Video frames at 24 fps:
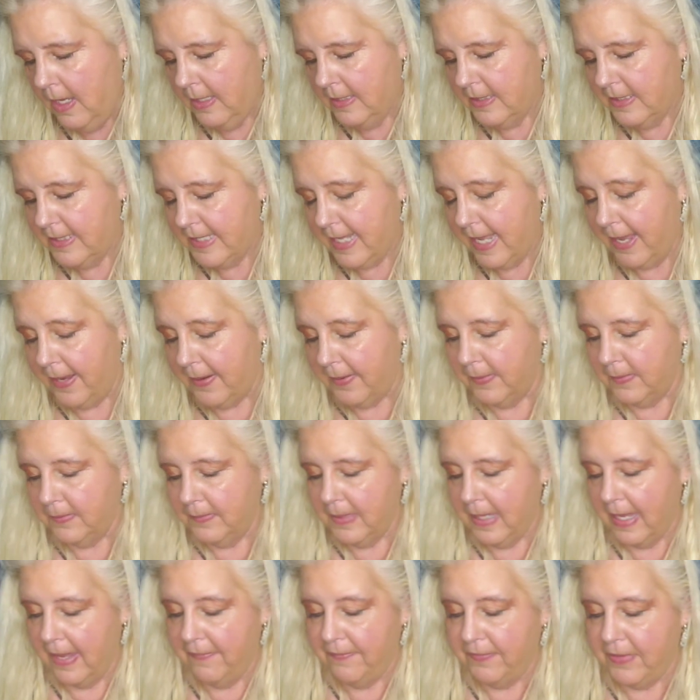So,
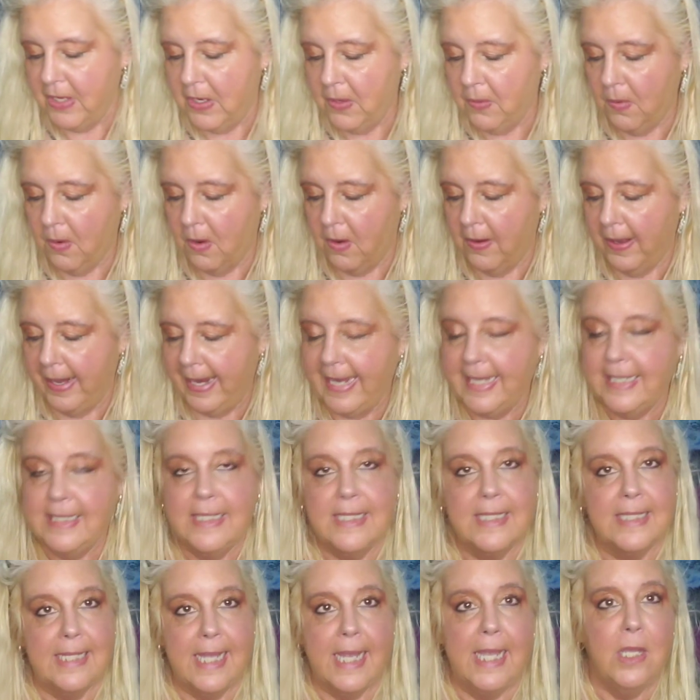if you are a
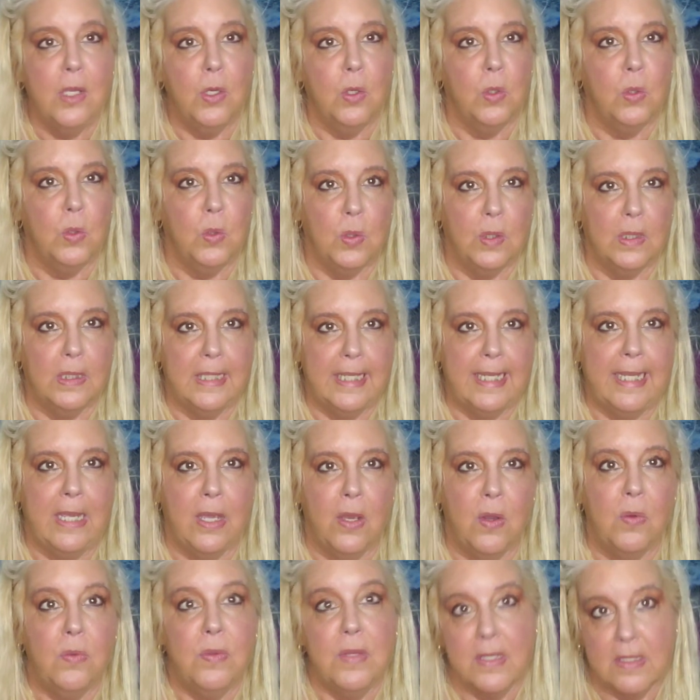single
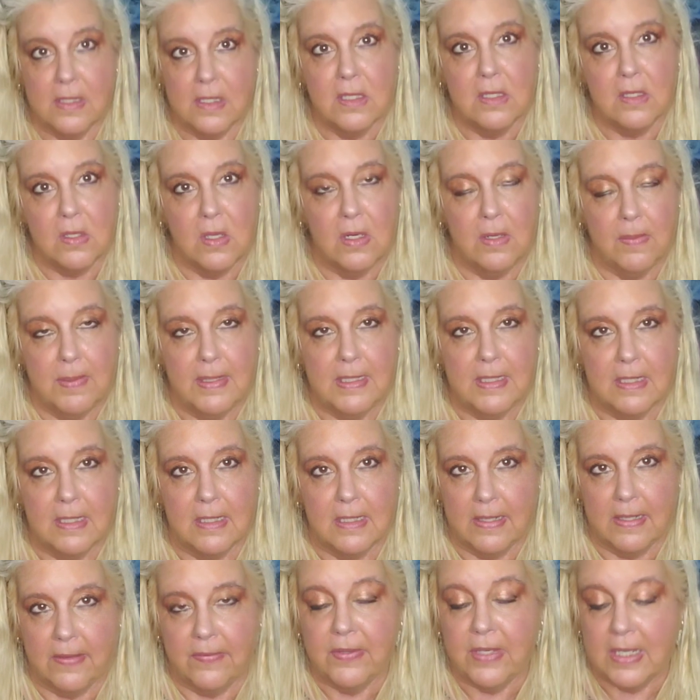Leo, this is going to be
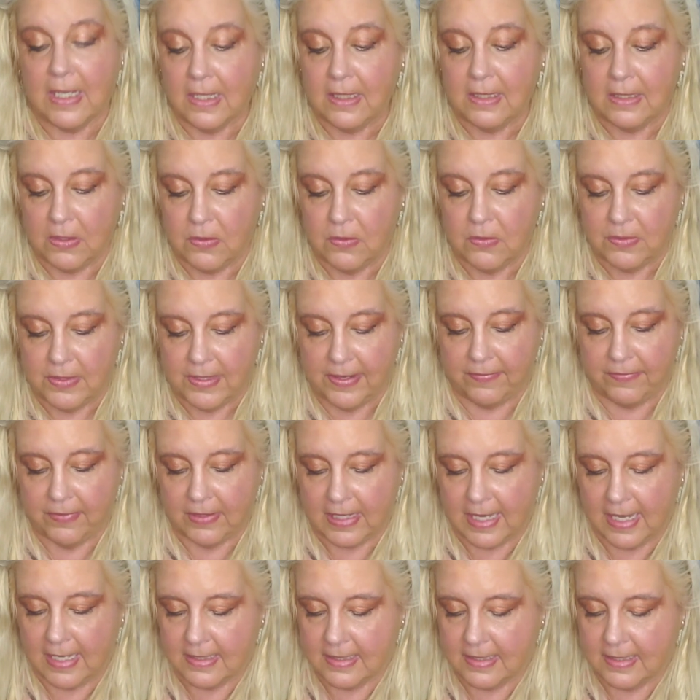significant. You definitely
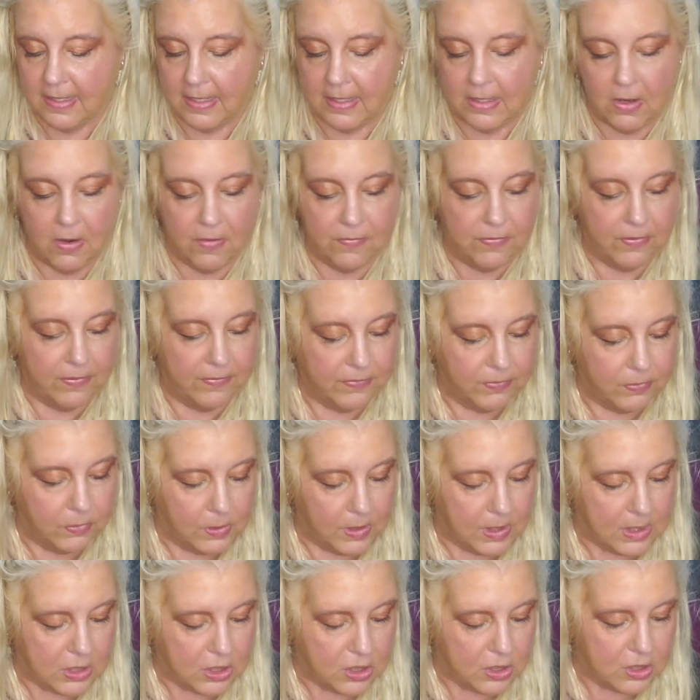got something offer of a
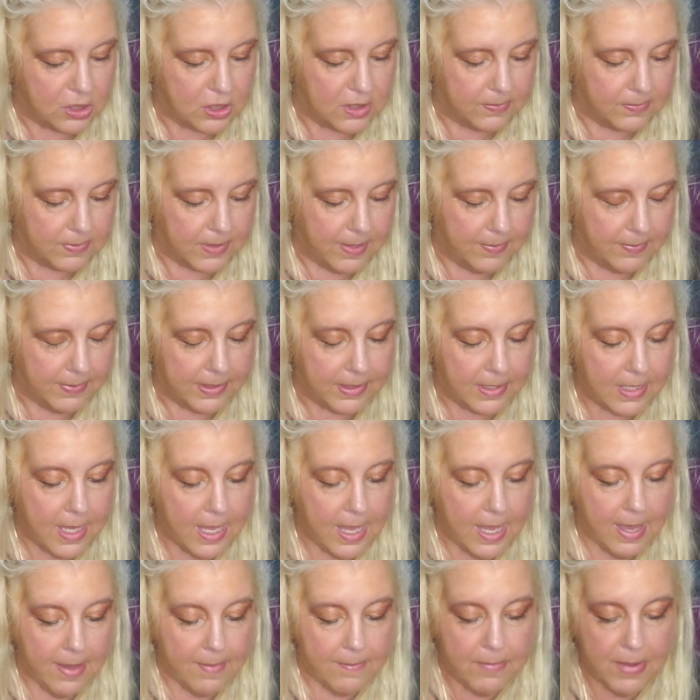relationship coming.
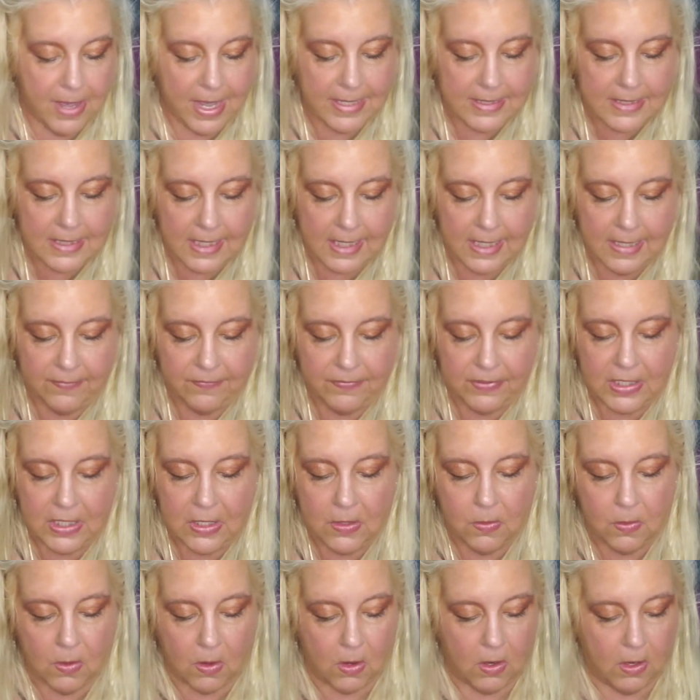But if
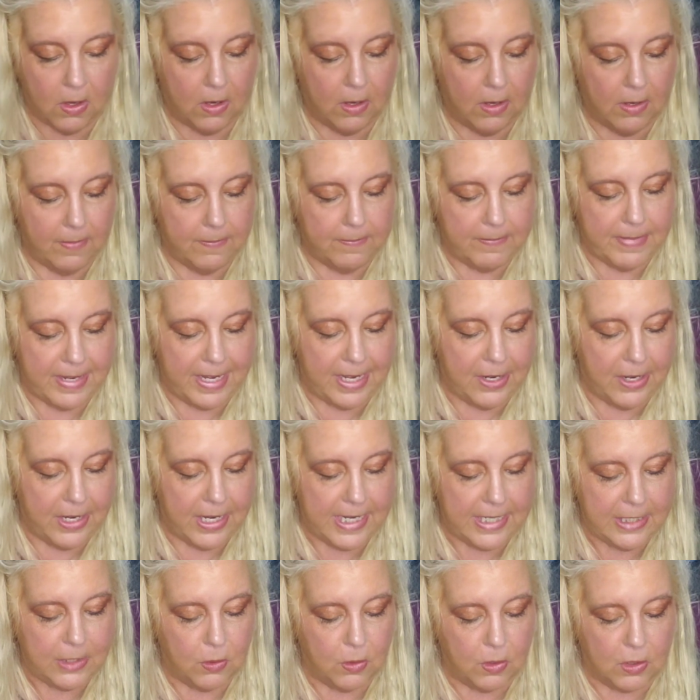you are
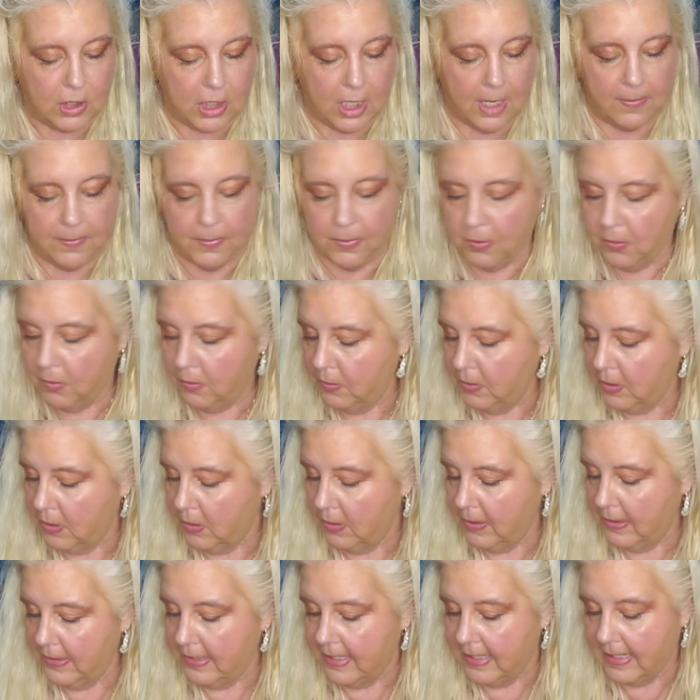married or coupled or
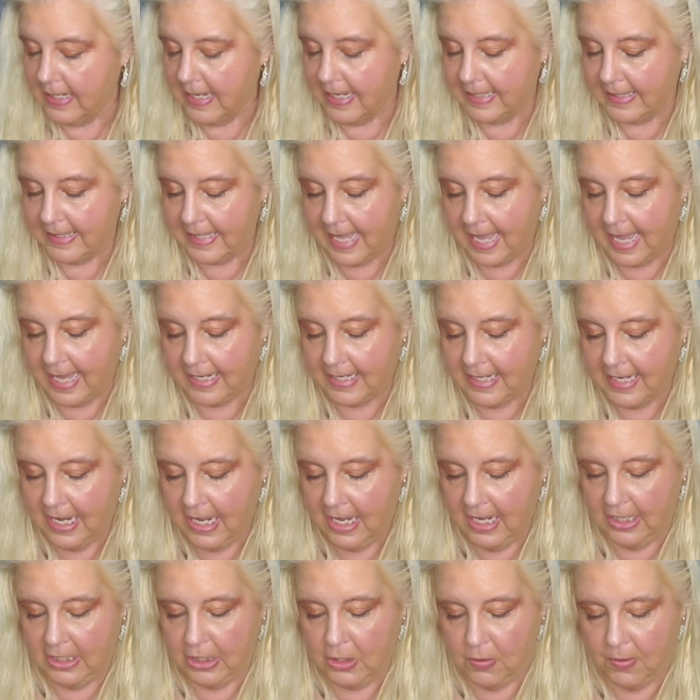anything like that,
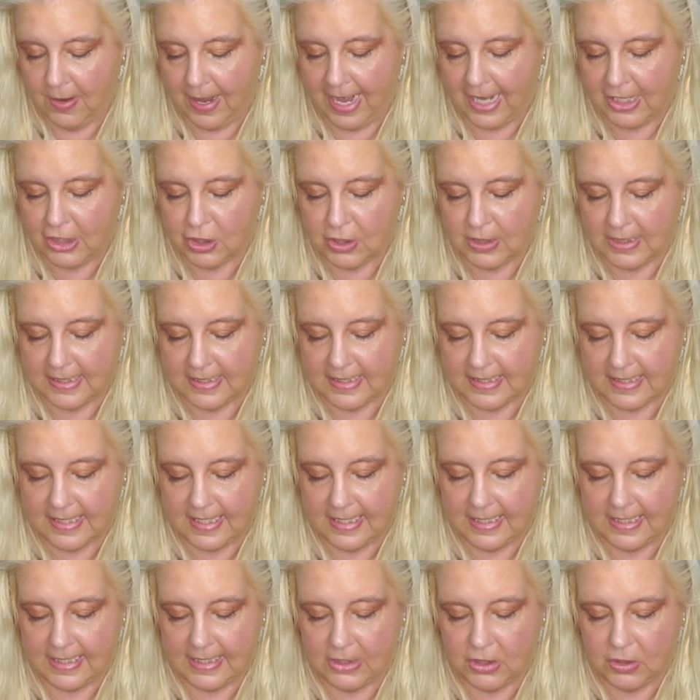you're actually
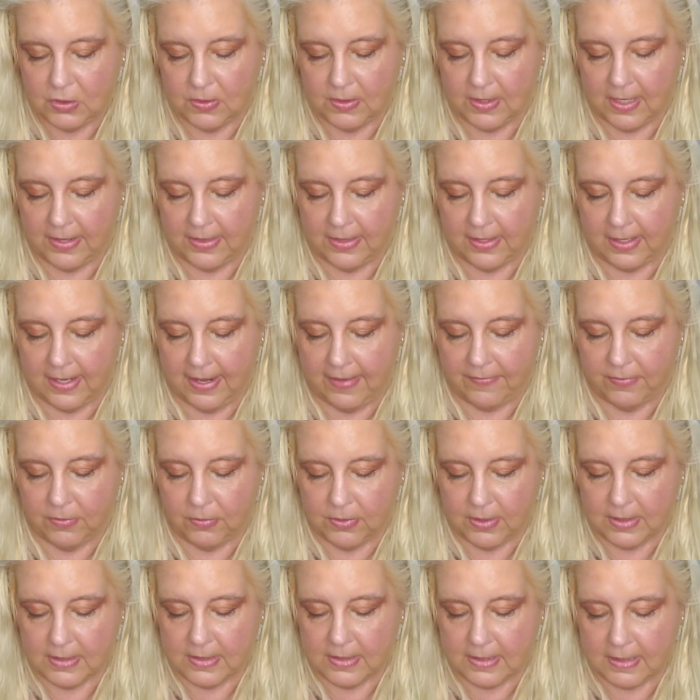ascending to another level.
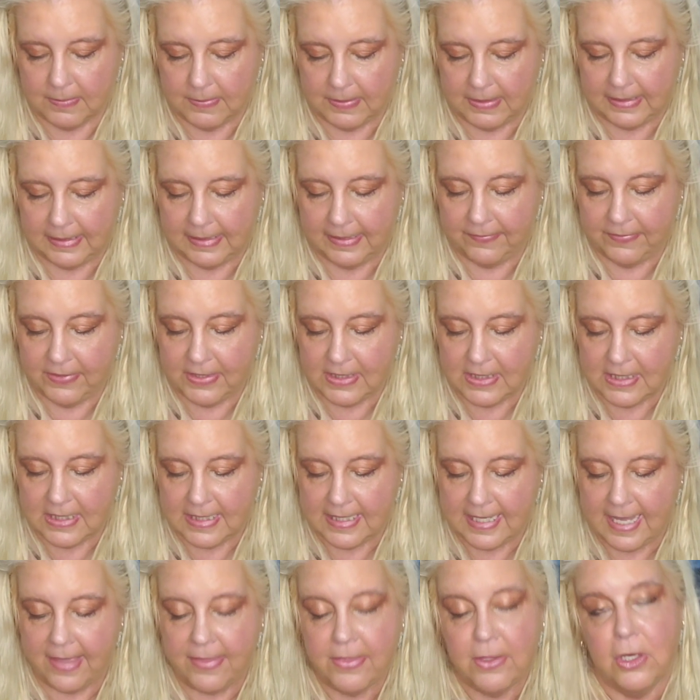This could be living
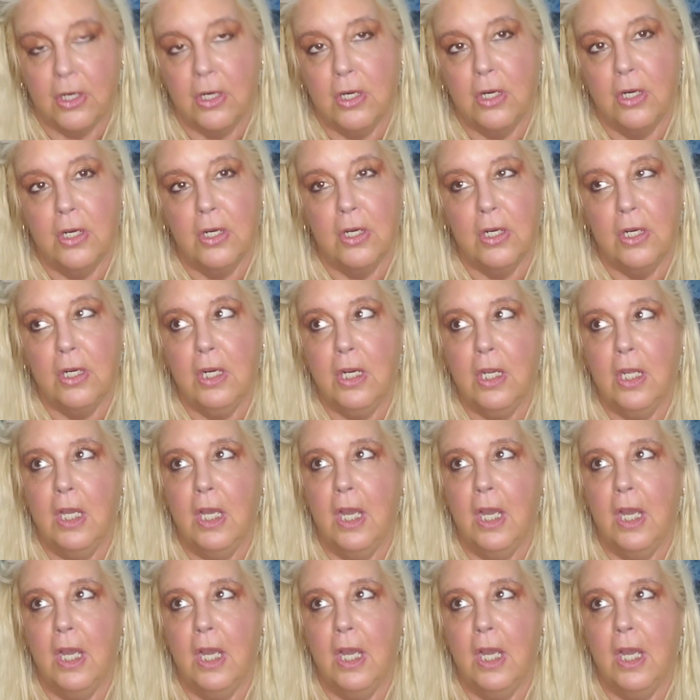together,